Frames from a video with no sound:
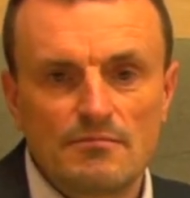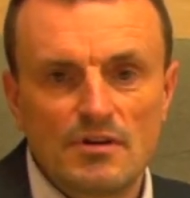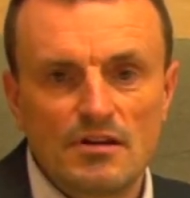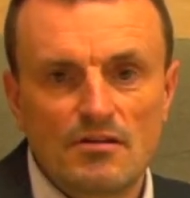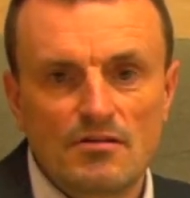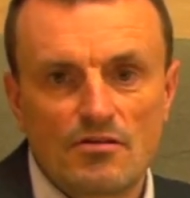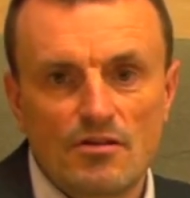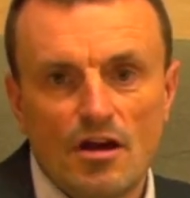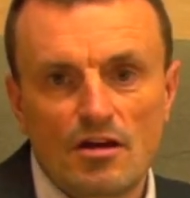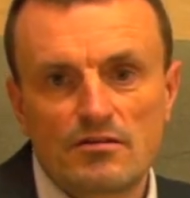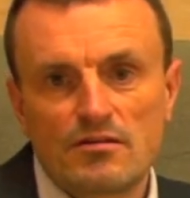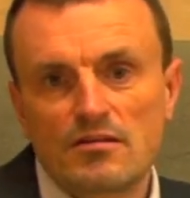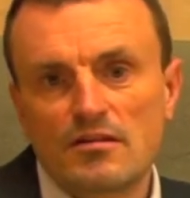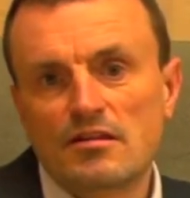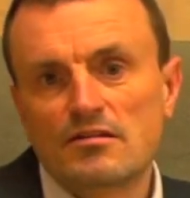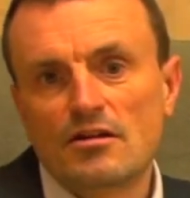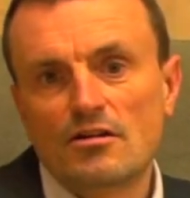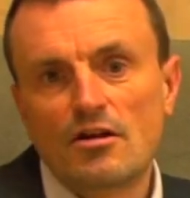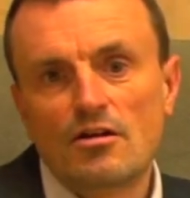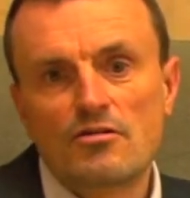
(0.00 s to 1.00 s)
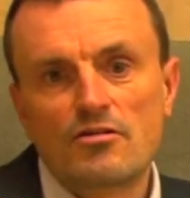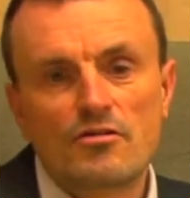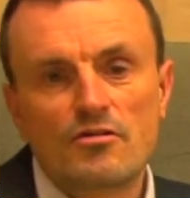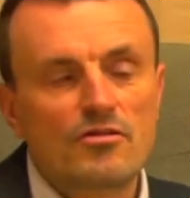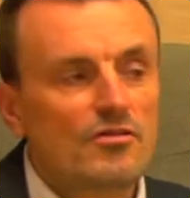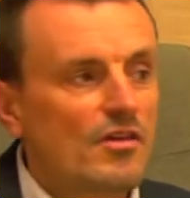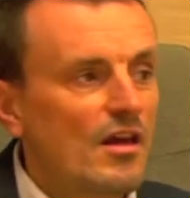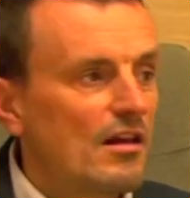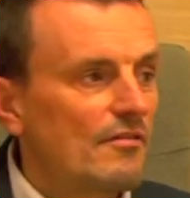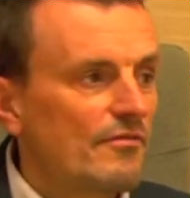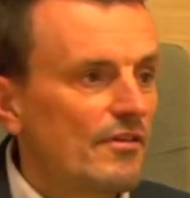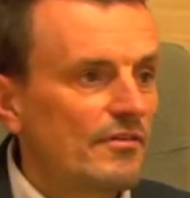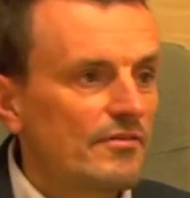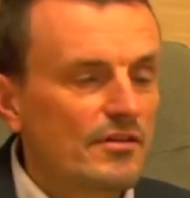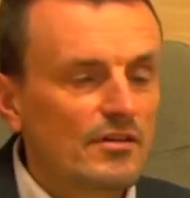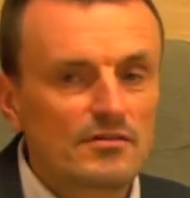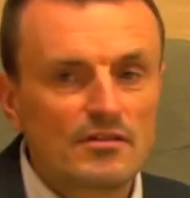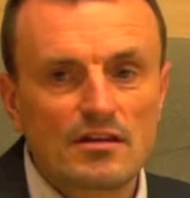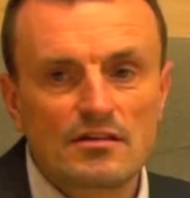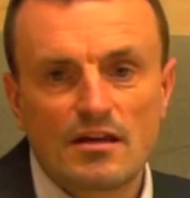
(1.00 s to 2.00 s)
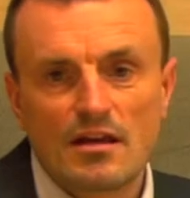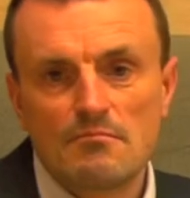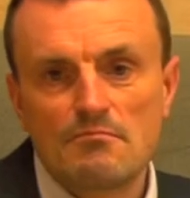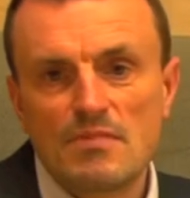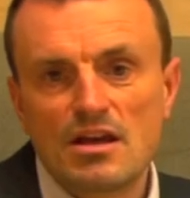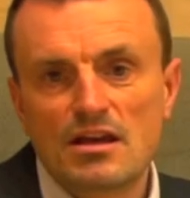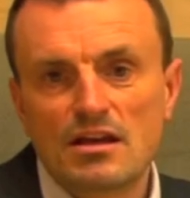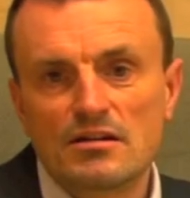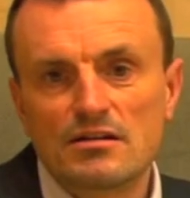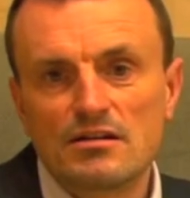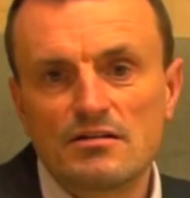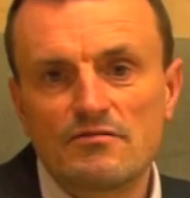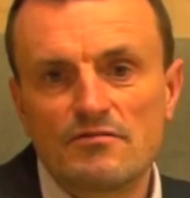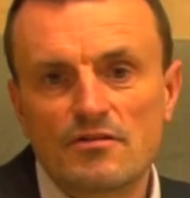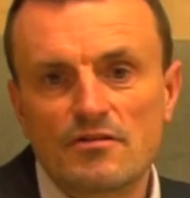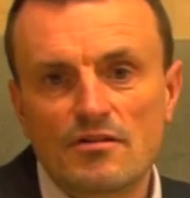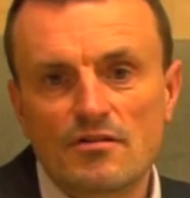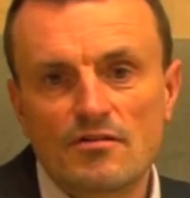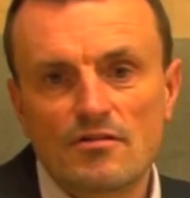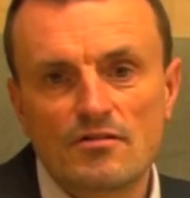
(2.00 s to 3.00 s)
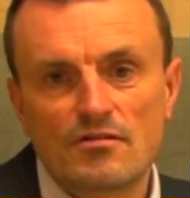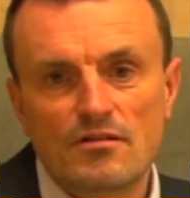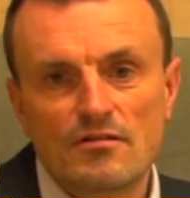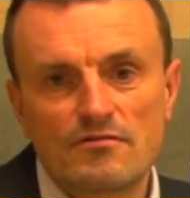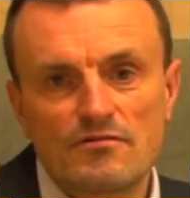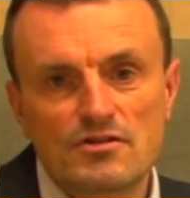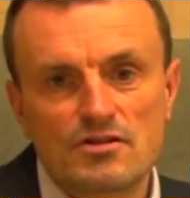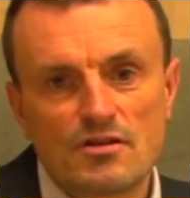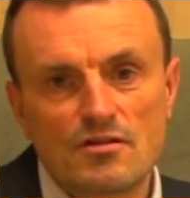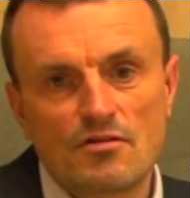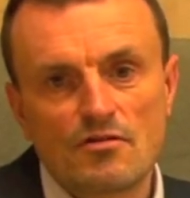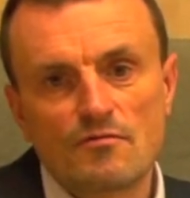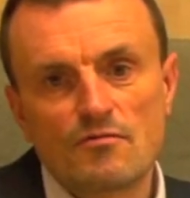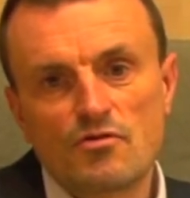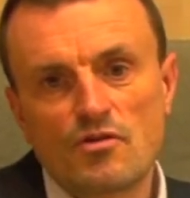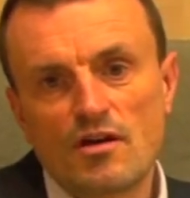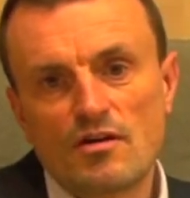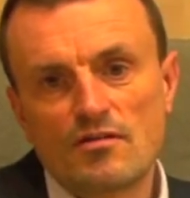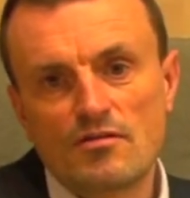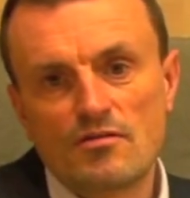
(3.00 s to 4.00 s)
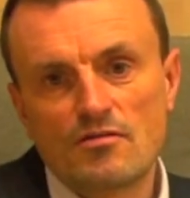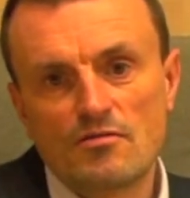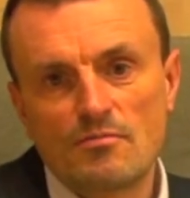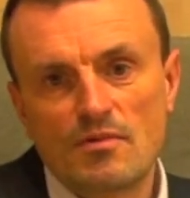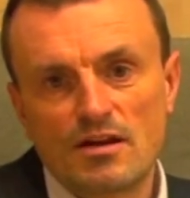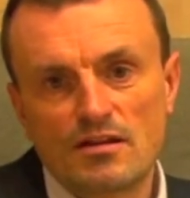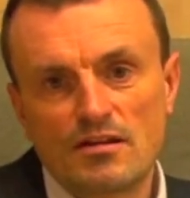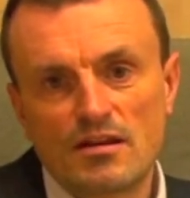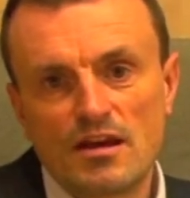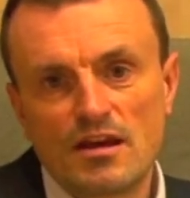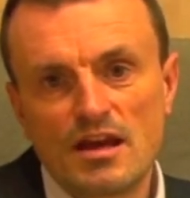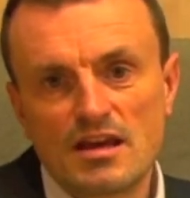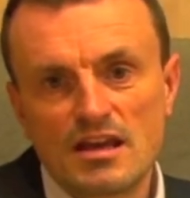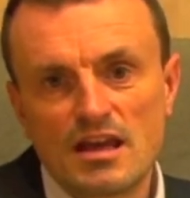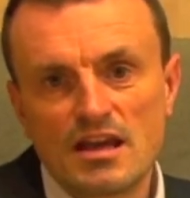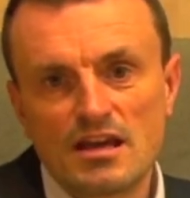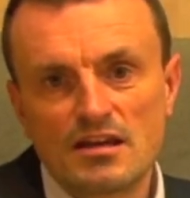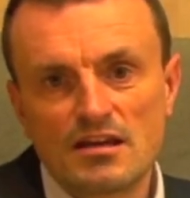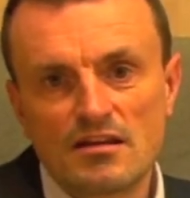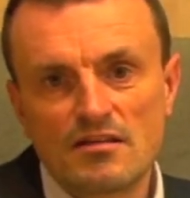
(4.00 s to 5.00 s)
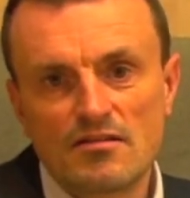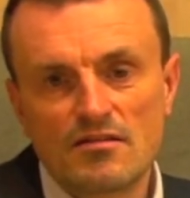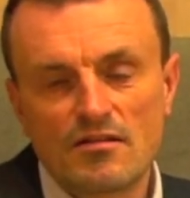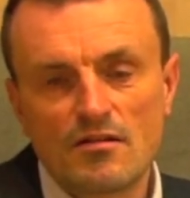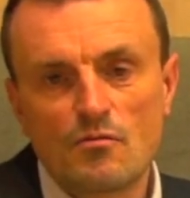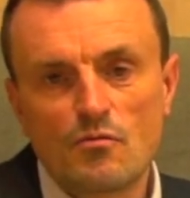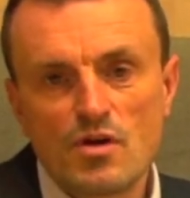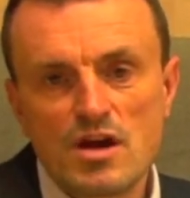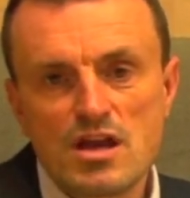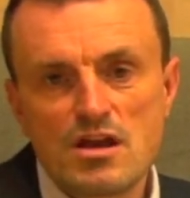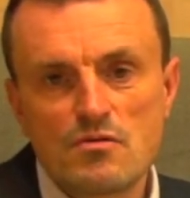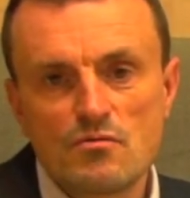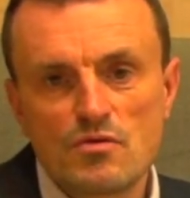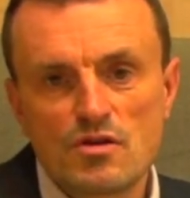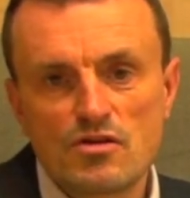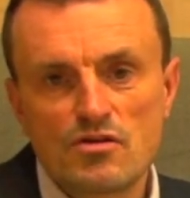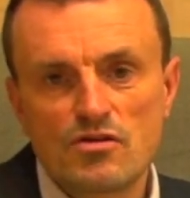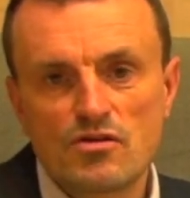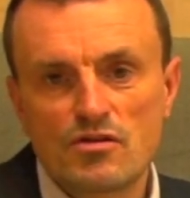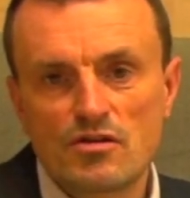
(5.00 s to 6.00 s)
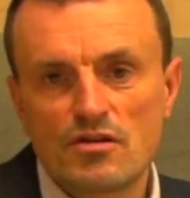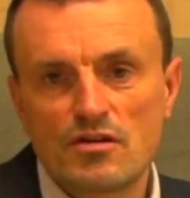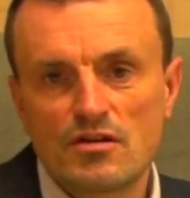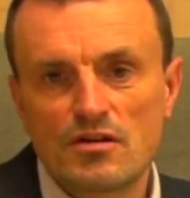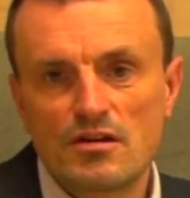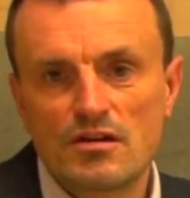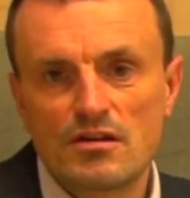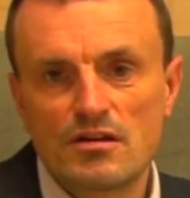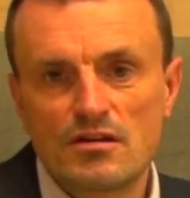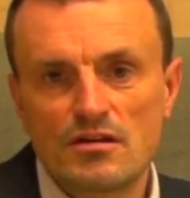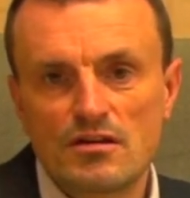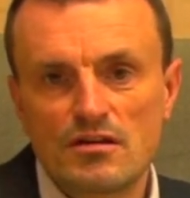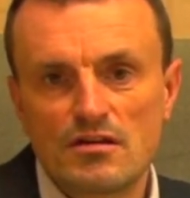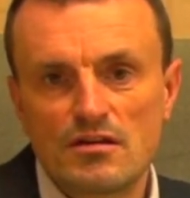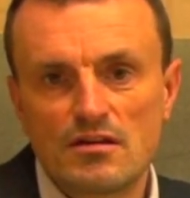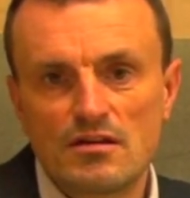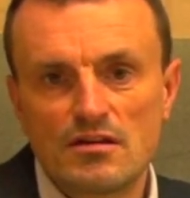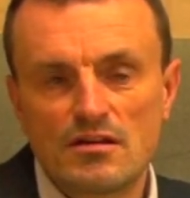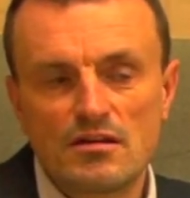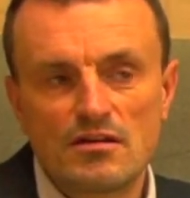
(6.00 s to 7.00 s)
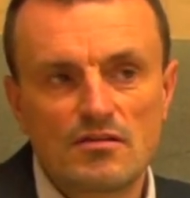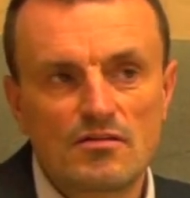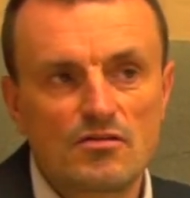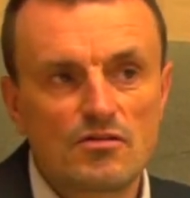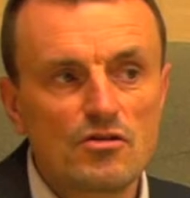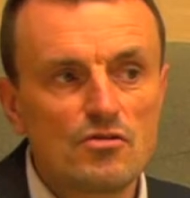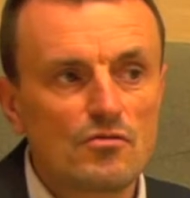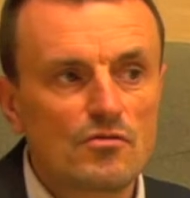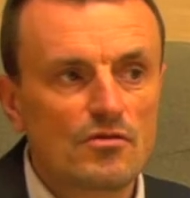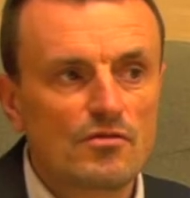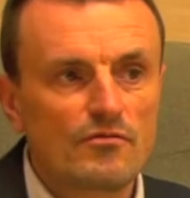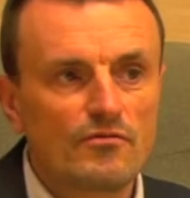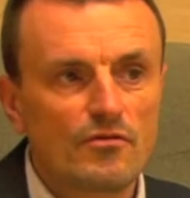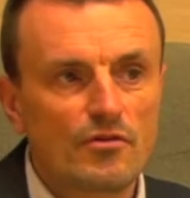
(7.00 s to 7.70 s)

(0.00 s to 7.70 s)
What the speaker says: It's not the technology itself, I think, that can make a difference in the efficiency of justice, but again, it's the way in which it's used.